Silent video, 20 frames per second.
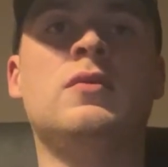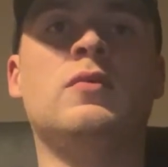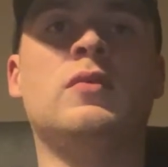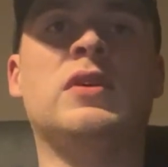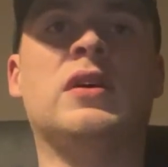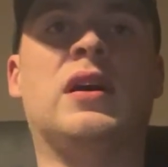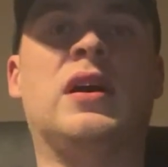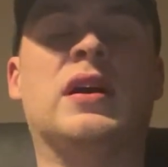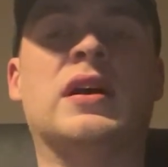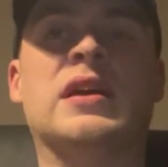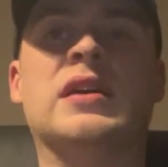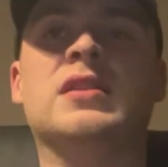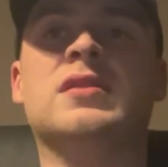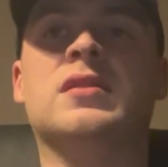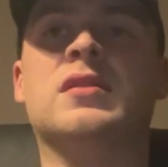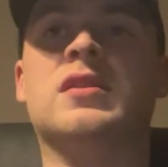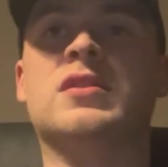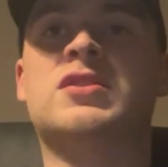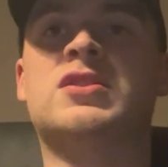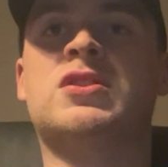We are
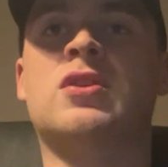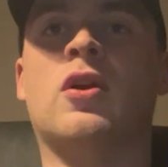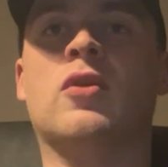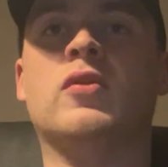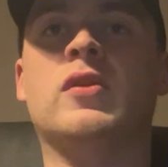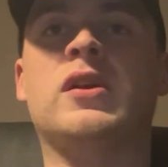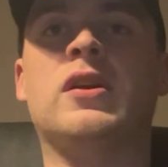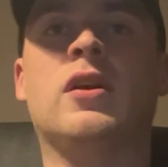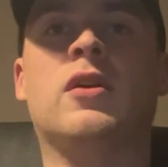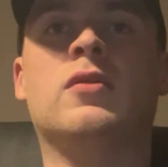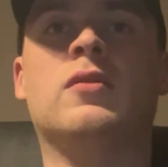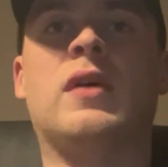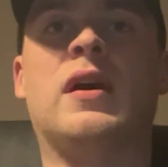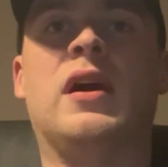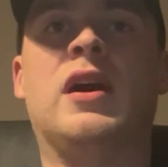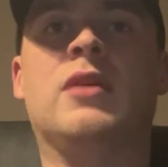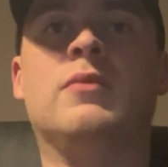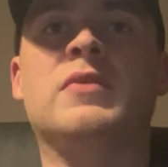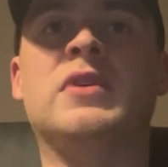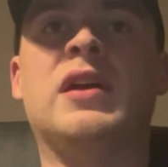in Tokyo,
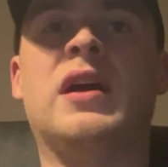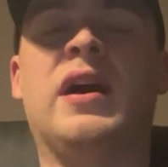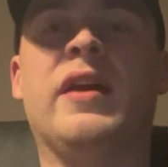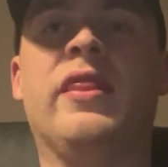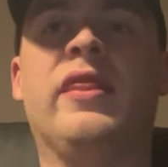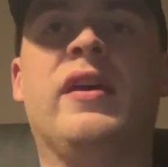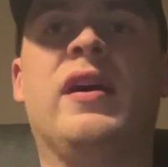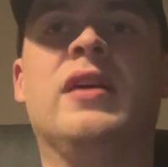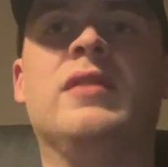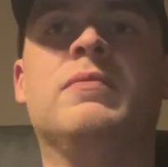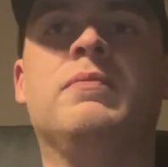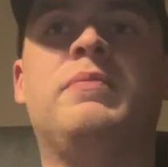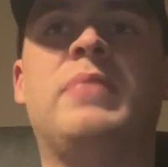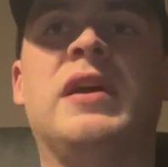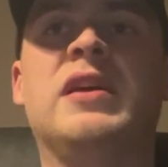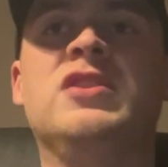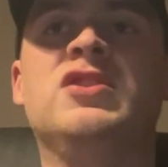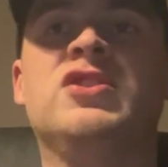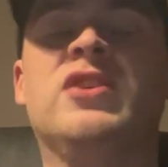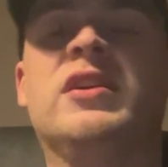aren't we? And then
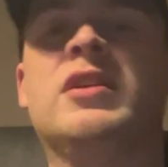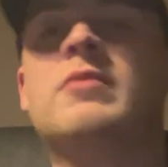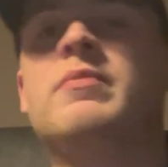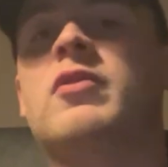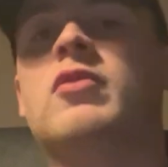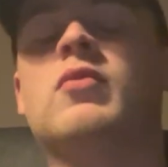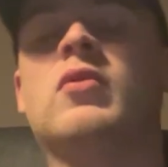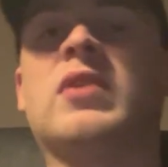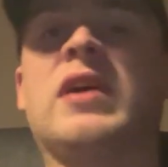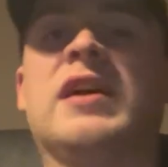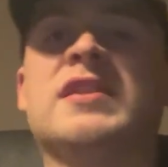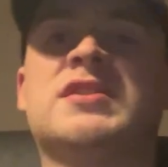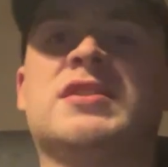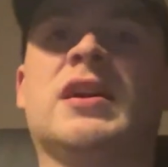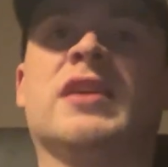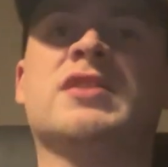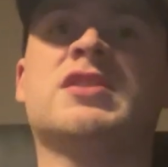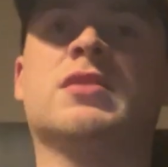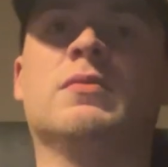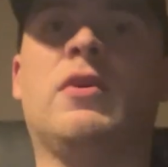Beijing, but we'll get to
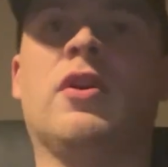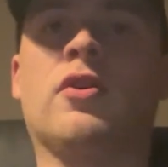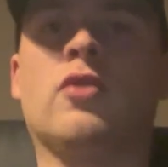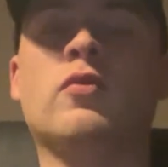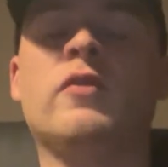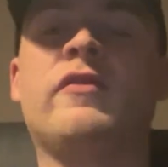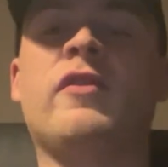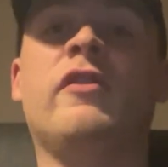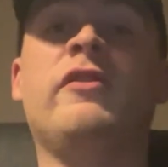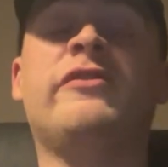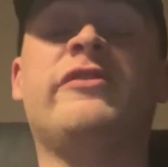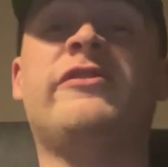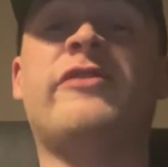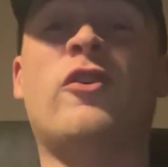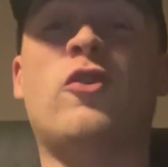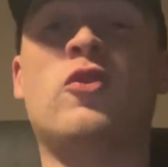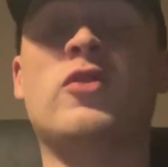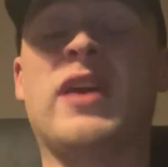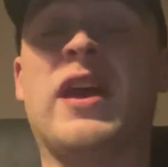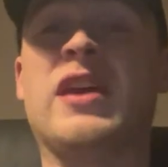that tomorrow. We've got
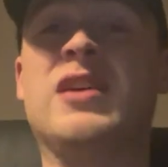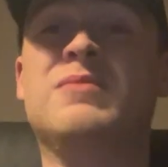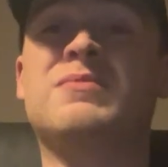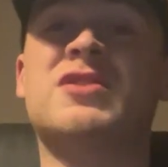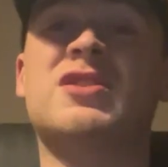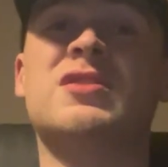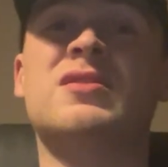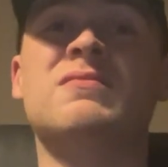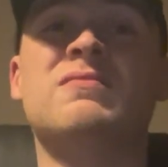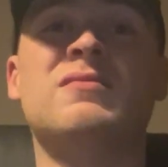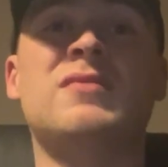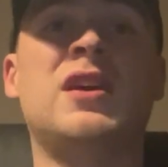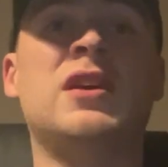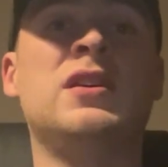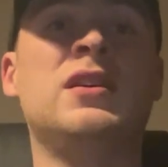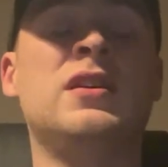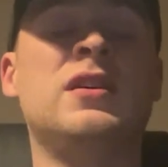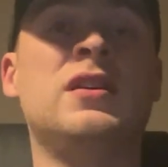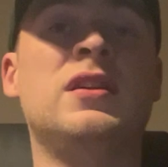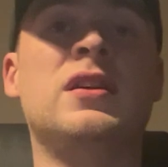4 games.
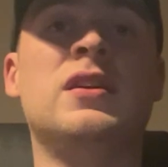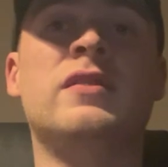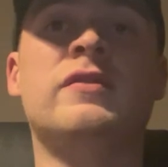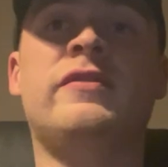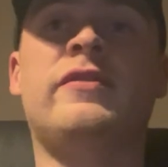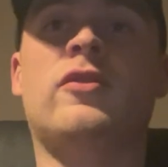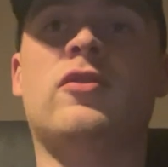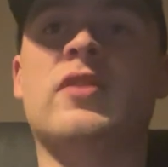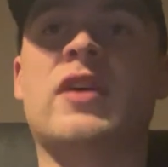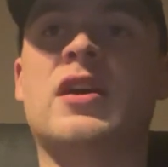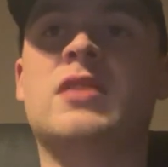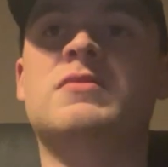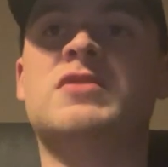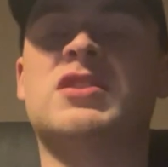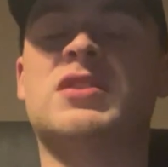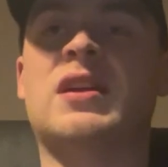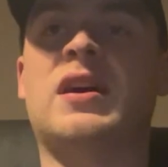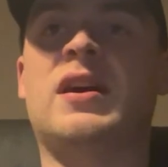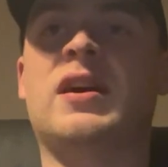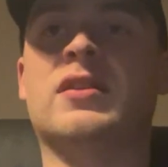4 games
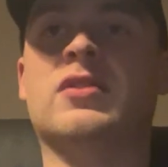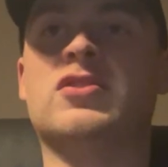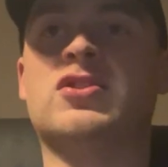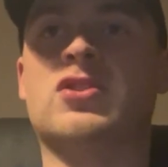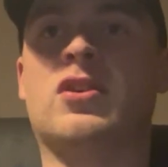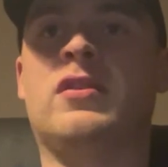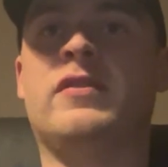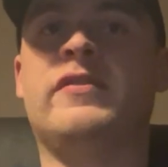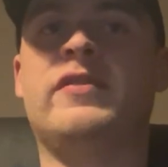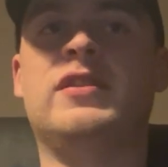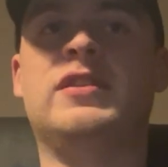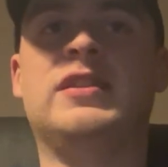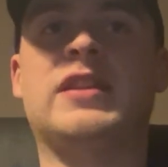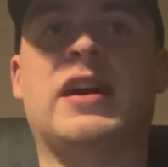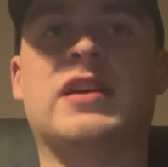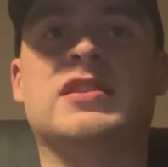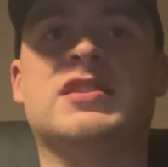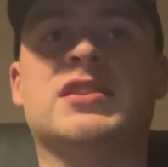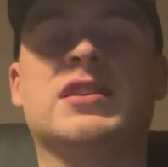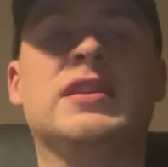starting us off
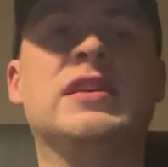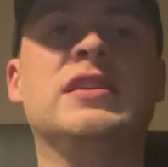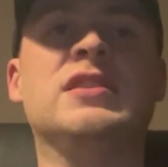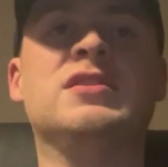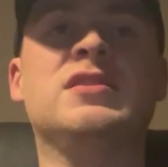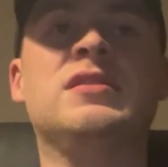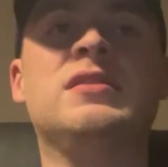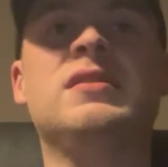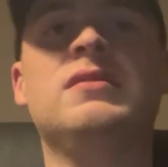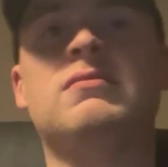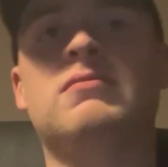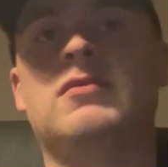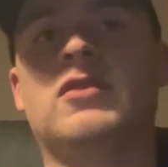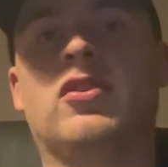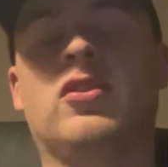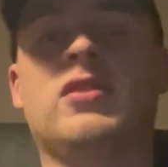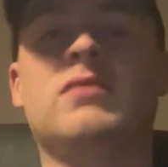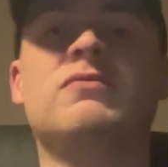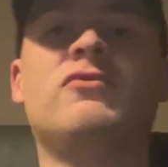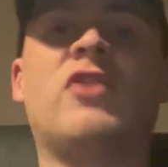nice and easy.
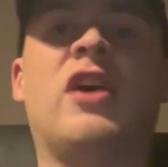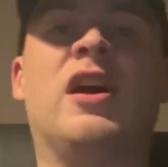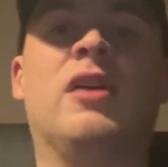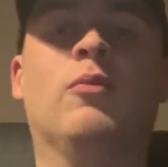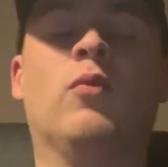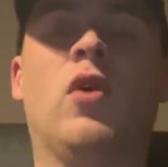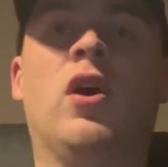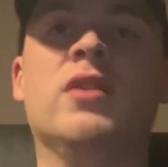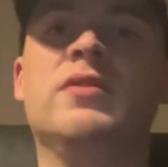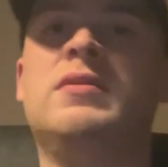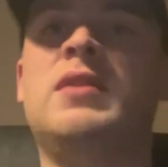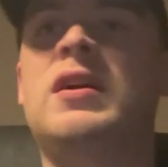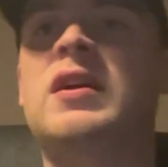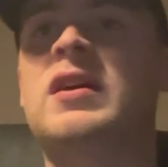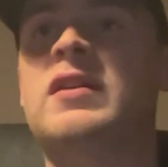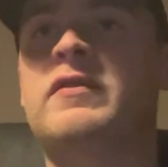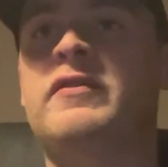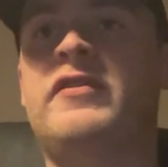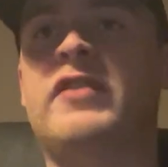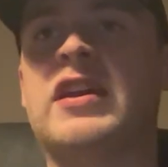Look, round one,
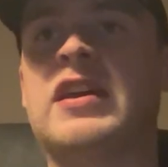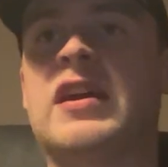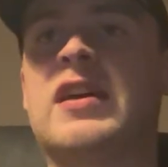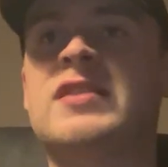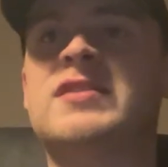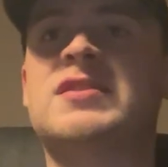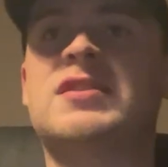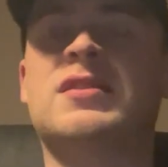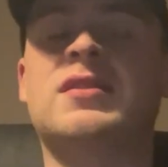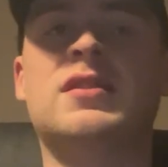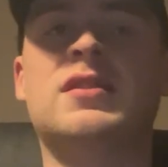free hit.